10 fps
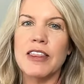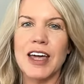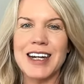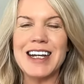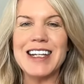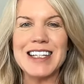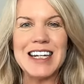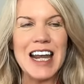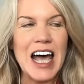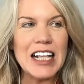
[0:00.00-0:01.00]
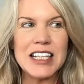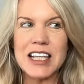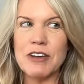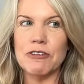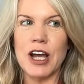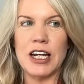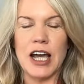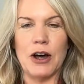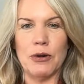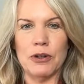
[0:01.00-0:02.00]
that it is not safe right
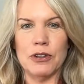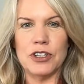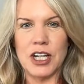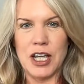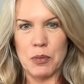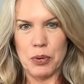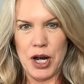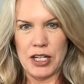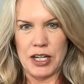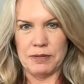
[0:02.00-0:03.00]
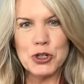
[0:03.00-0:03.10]
now to get pregnant.